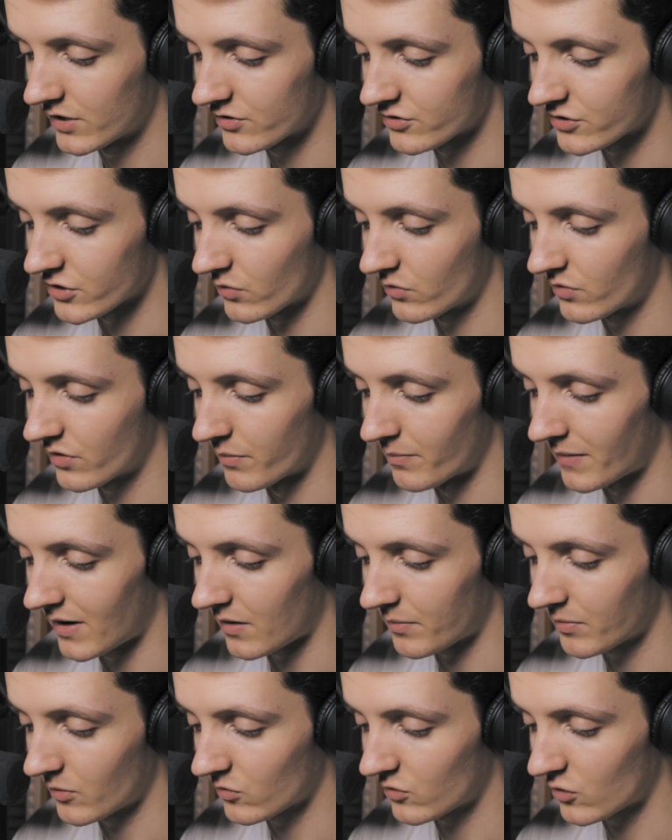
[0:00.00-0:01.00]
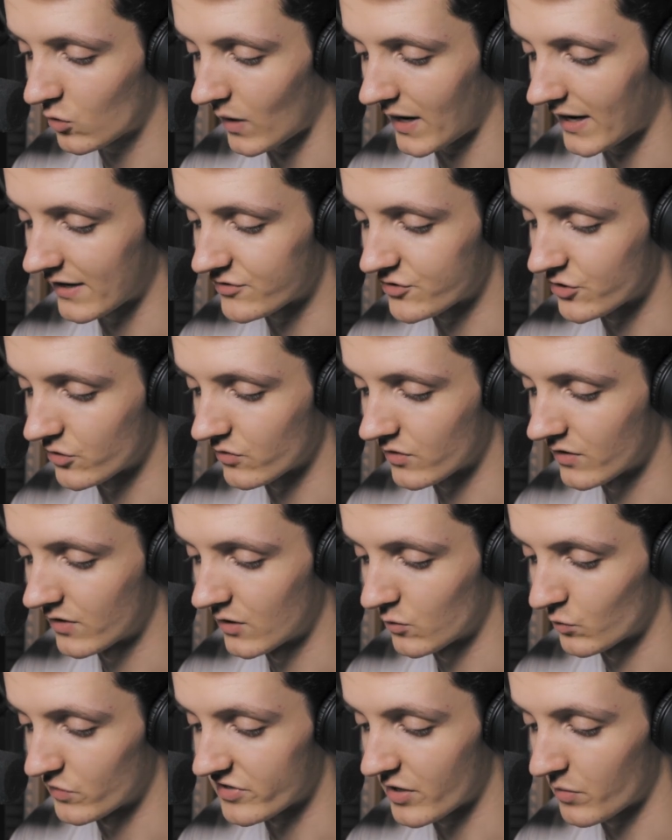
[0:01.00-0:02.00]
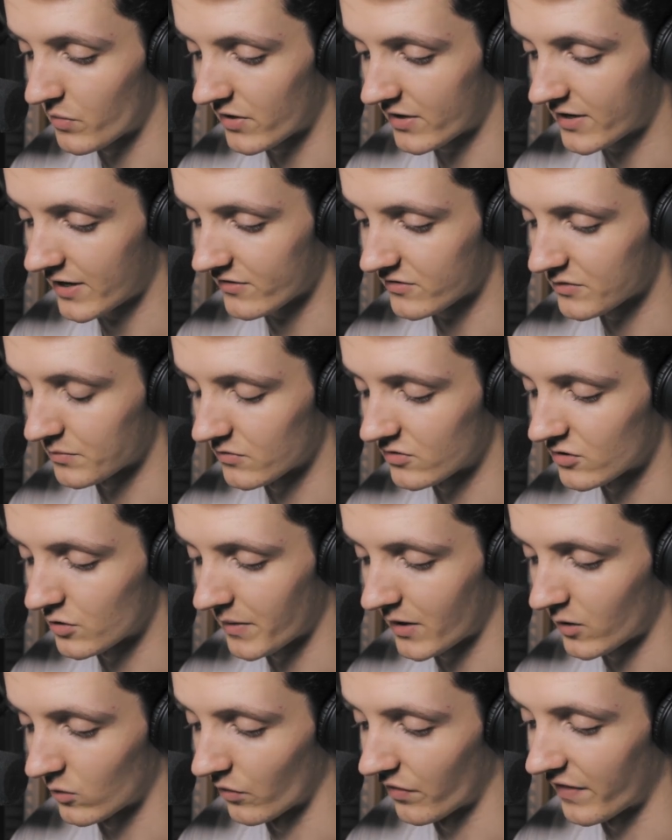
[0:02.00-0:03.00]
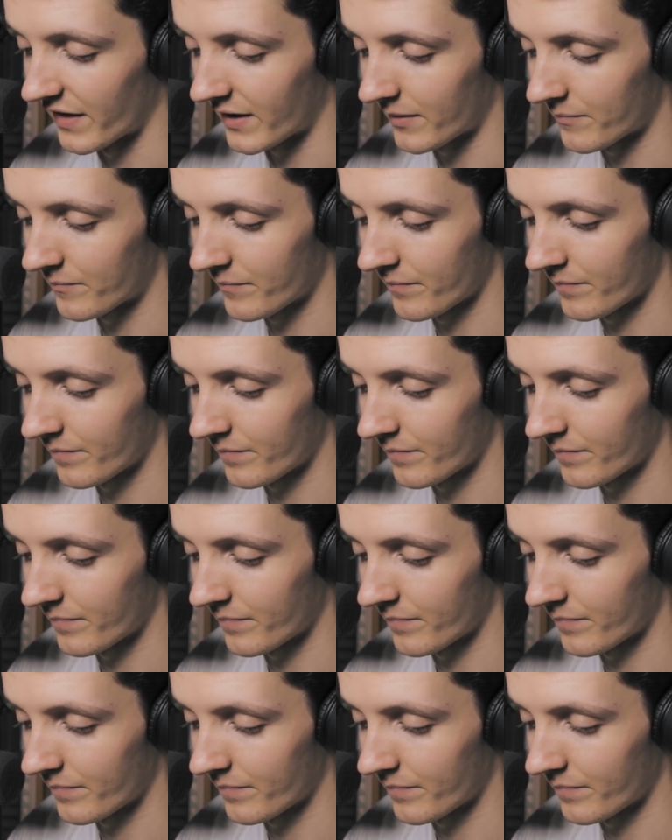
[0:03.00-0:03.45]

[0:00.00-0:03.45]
showed the marbled quietude which they were accustomed to behold there.